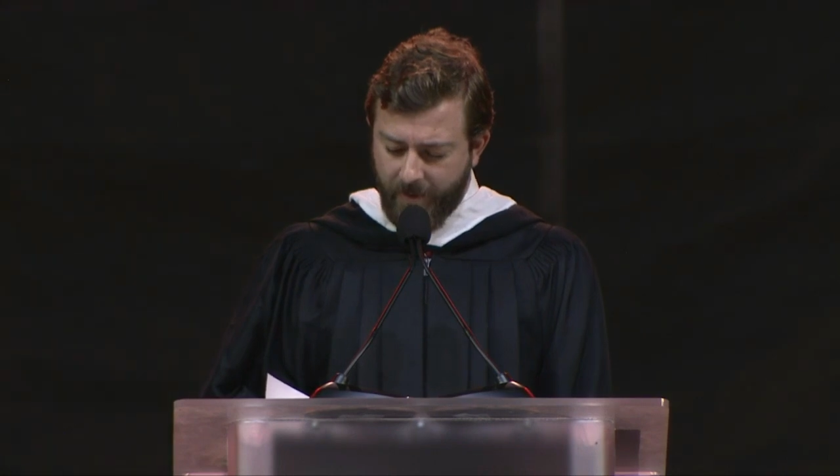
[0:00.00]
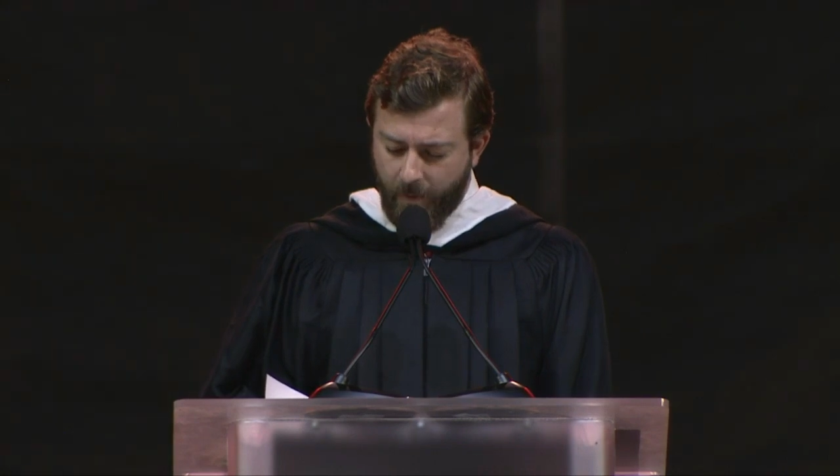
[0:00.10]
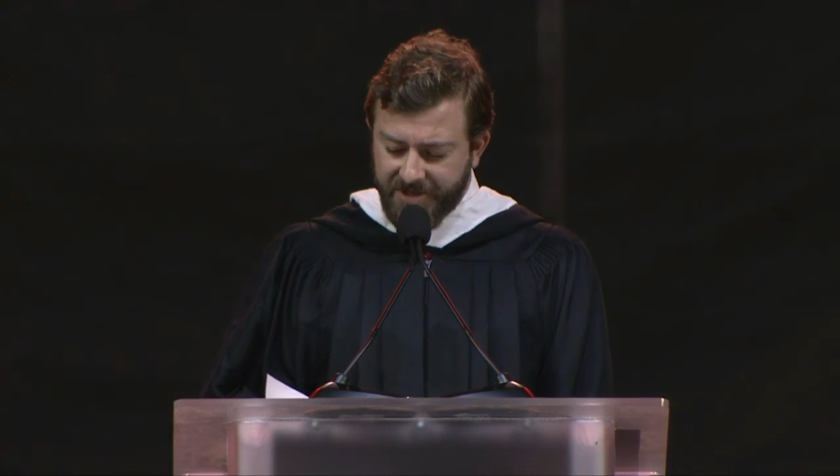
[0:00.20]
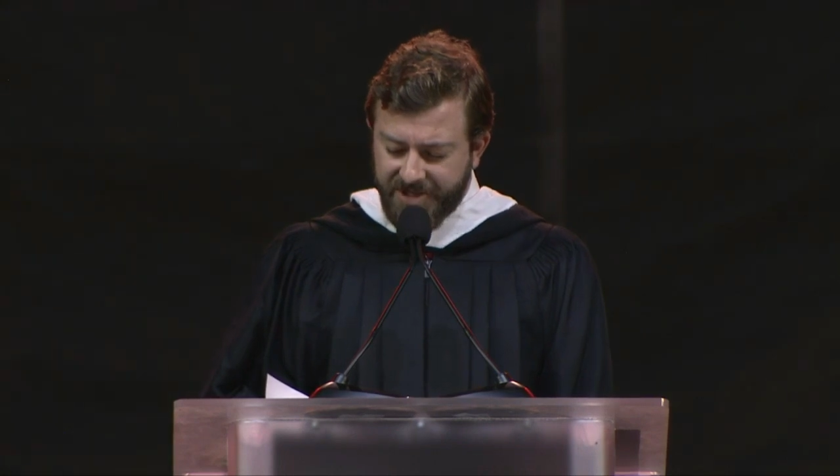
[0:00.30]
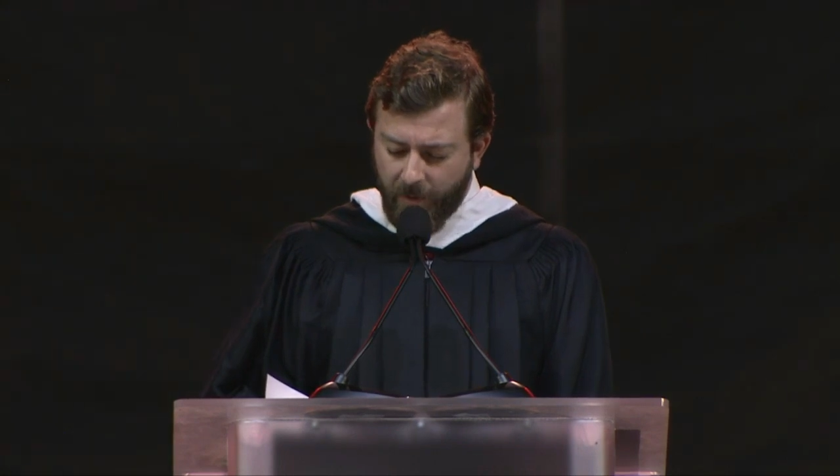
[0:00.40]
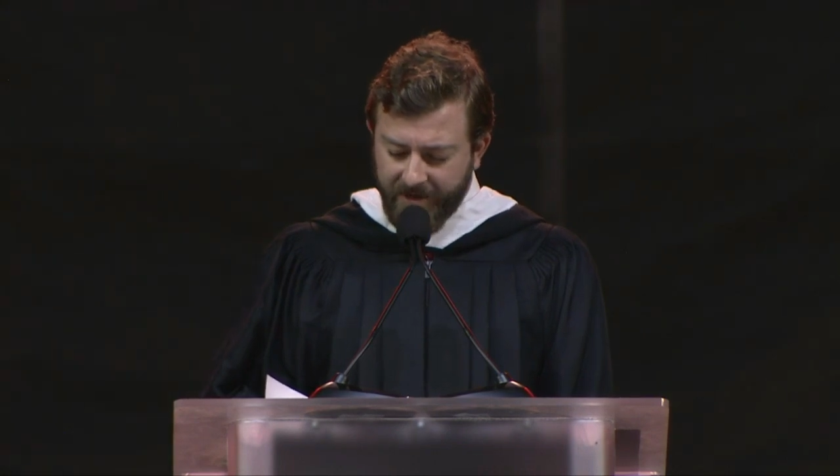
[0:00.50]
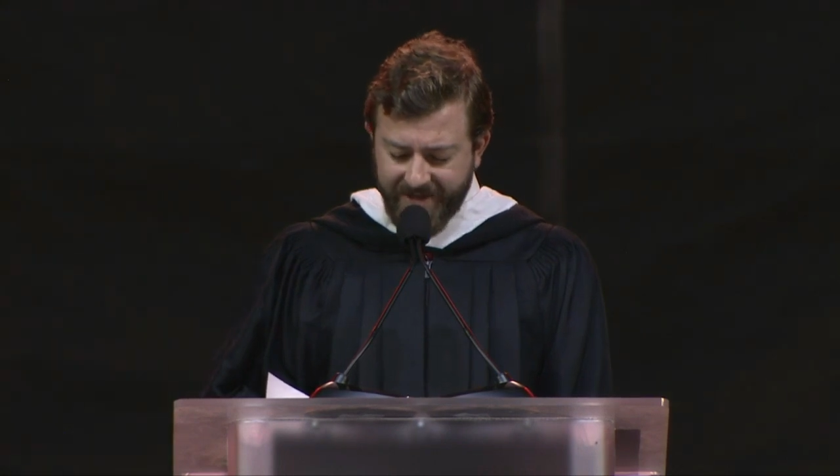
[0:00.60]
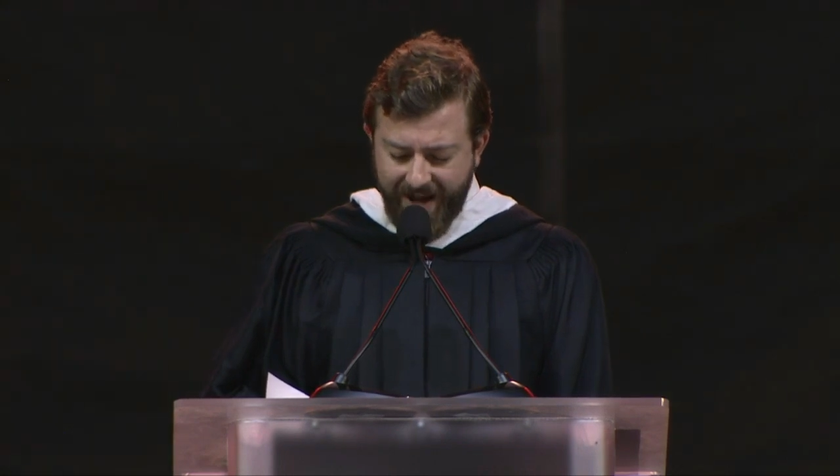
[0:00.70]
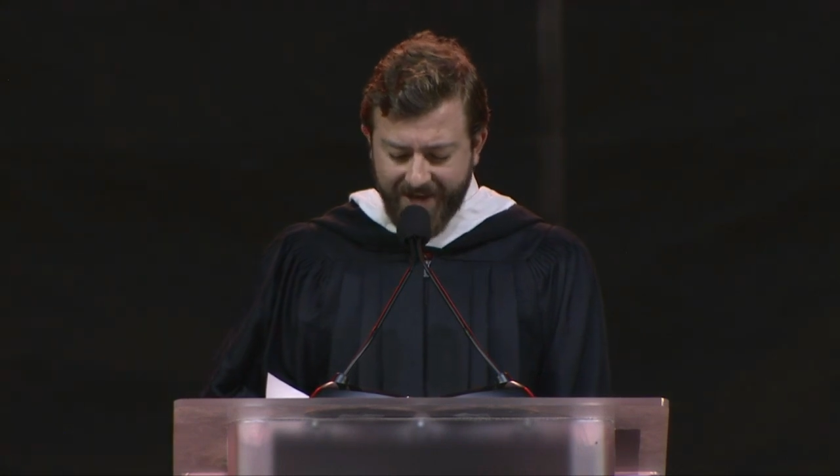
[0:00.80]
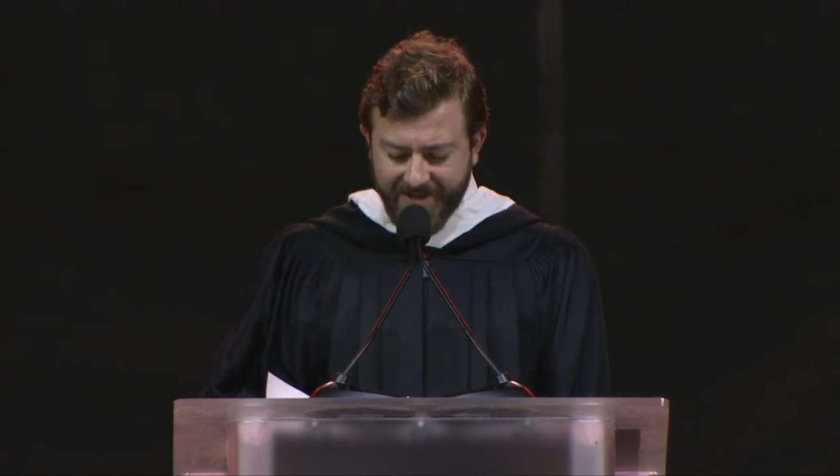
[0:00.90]
When she
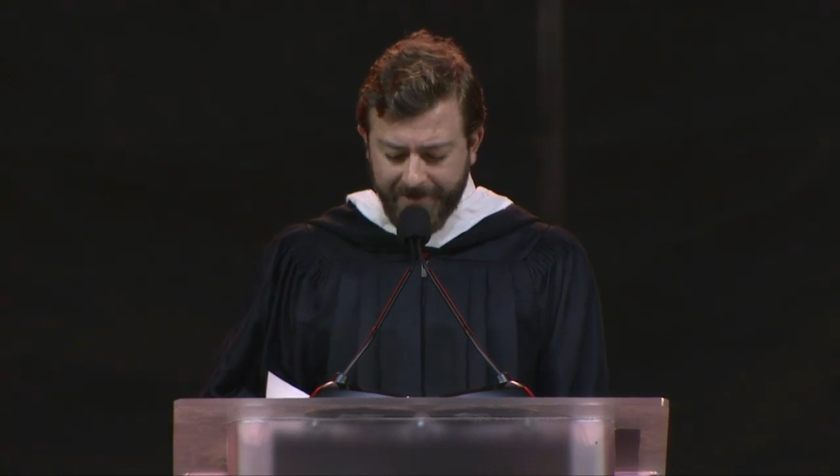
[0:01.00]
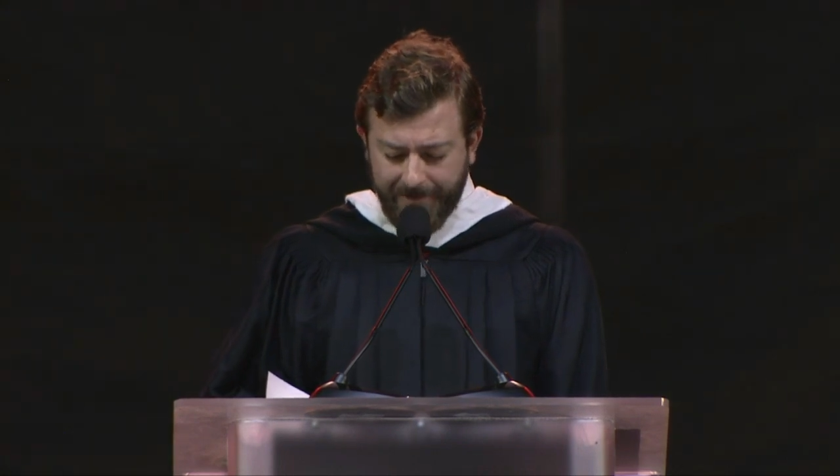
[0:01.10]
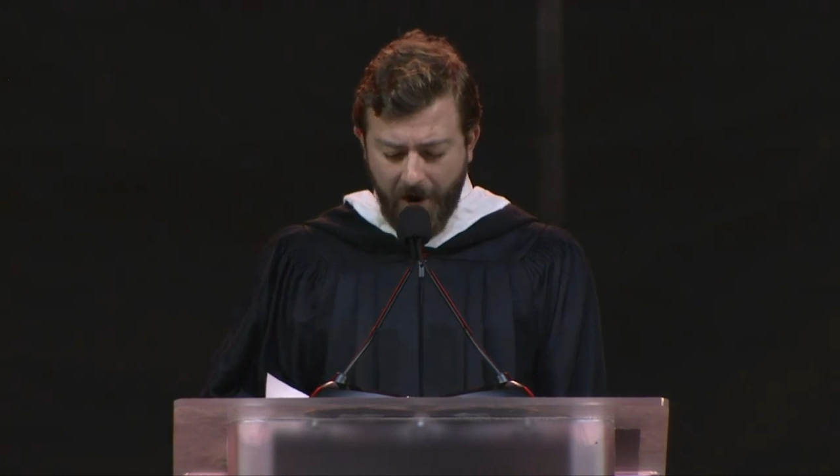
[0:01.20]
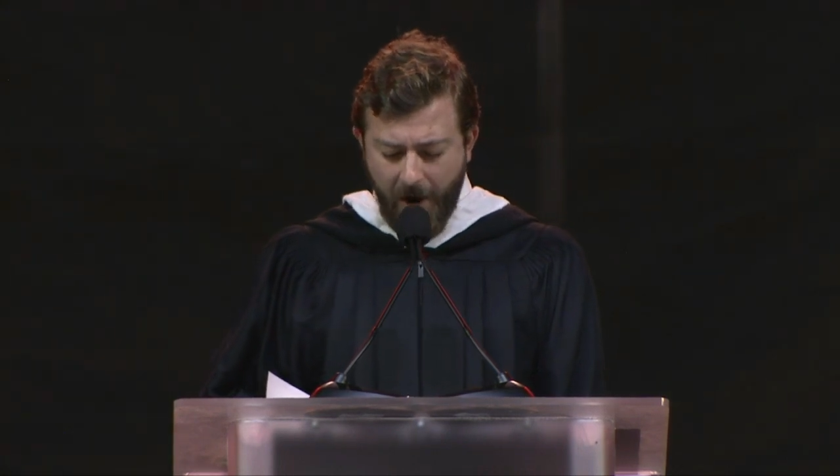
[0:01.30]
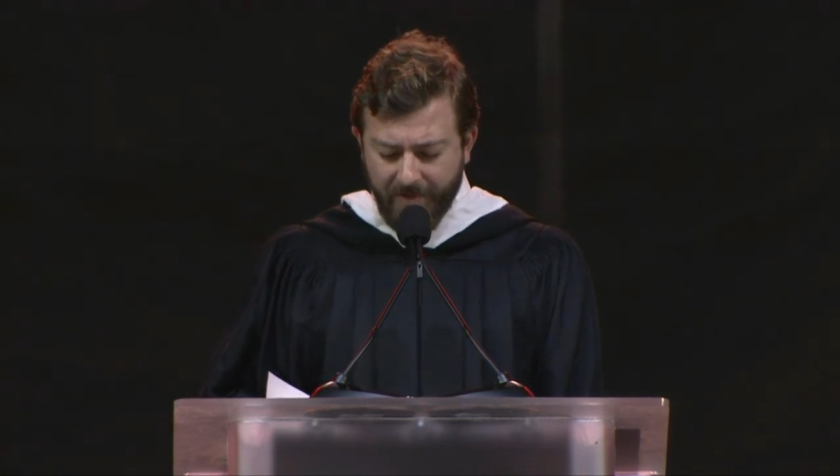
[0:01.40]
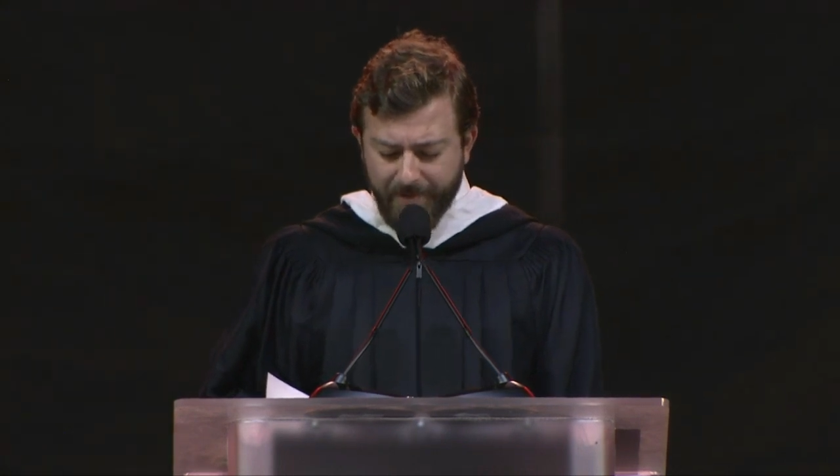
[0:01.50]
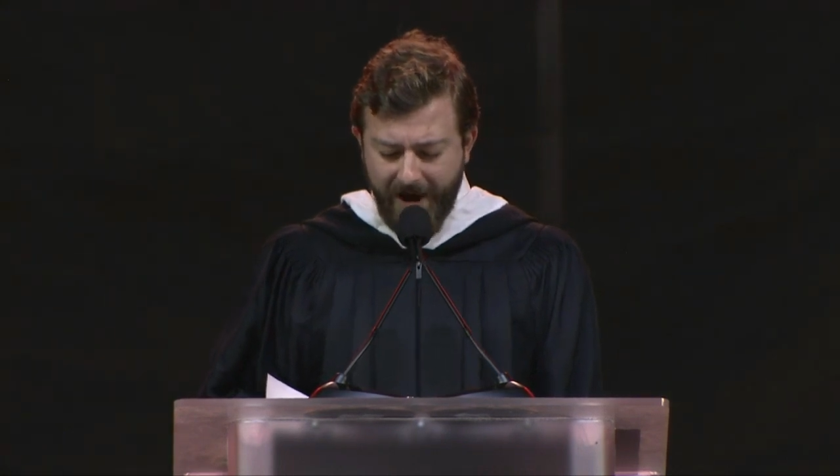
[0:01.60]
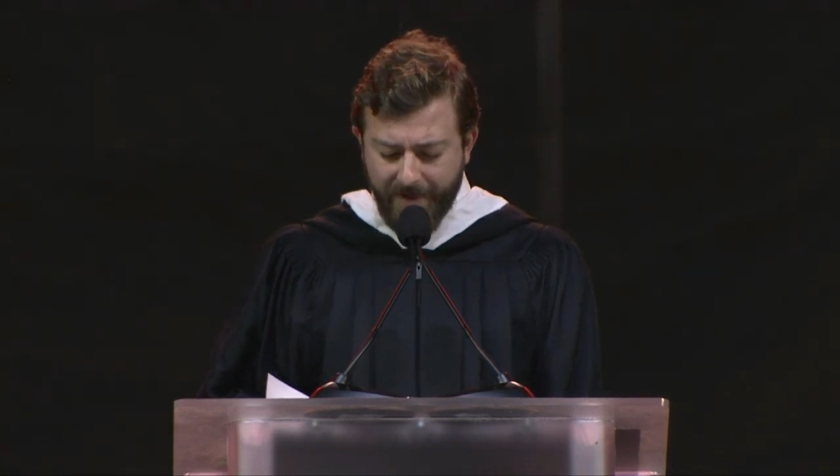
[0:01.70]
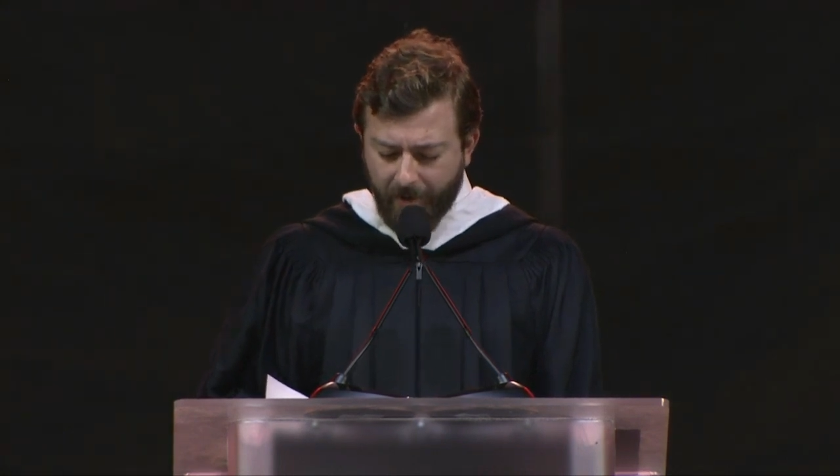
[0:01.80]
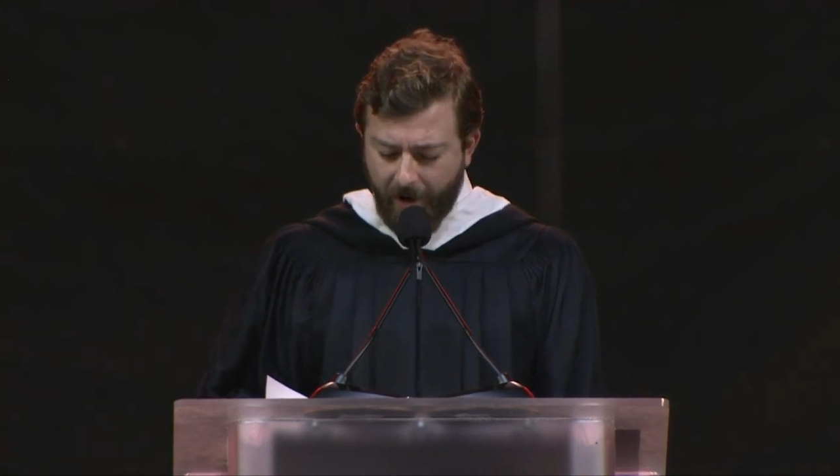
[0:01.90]
wasn't asking for help with math